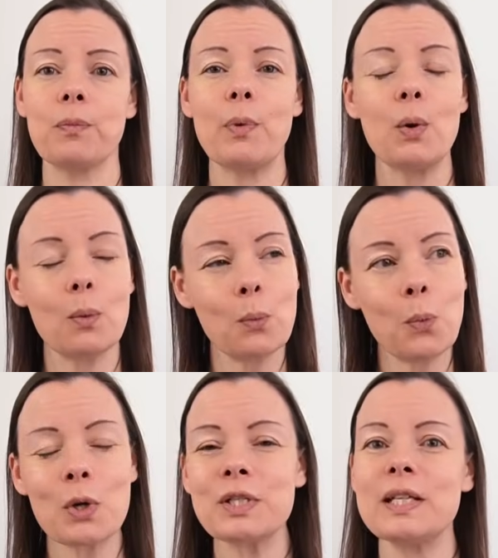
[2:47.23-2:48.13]
but
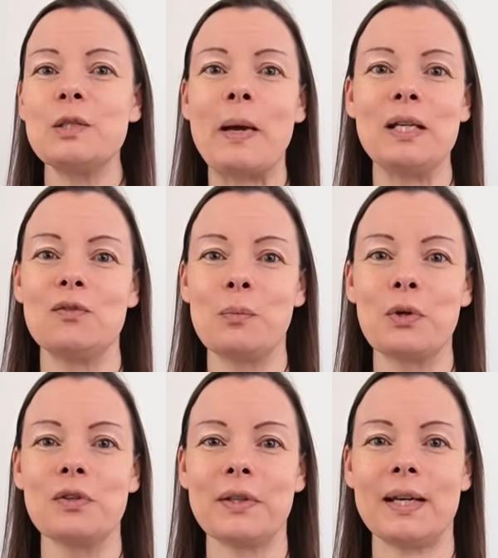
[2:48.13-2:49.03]
watch this space for
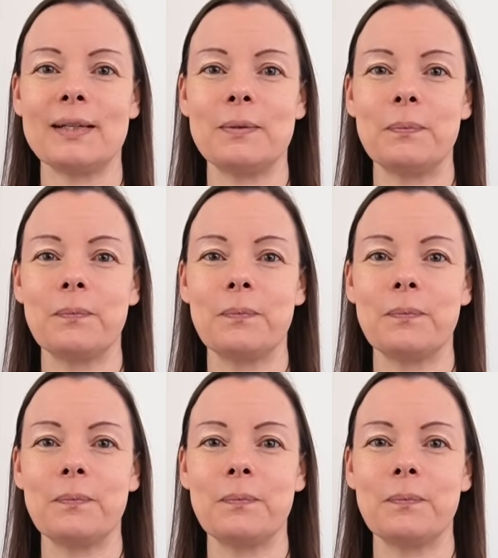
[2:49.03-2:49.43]
more on that.